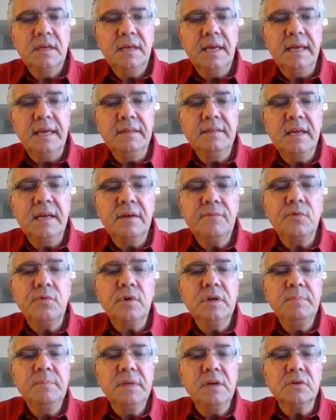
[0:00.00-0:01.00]
And
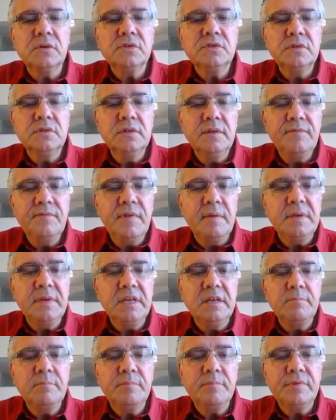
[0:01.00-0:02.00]
therefore it belongs to the
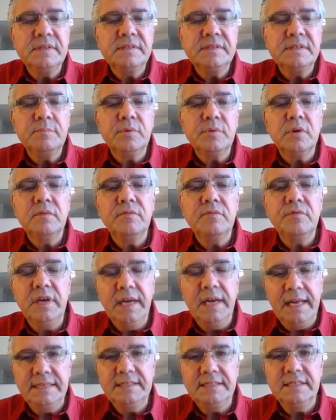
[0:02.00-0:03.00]
feminine principle of
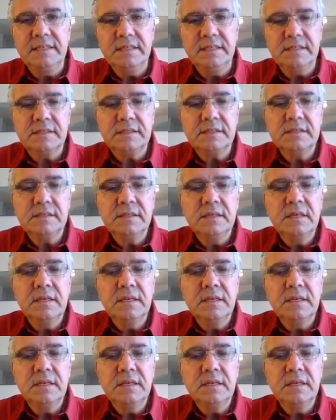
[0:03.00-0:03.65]
relatedness.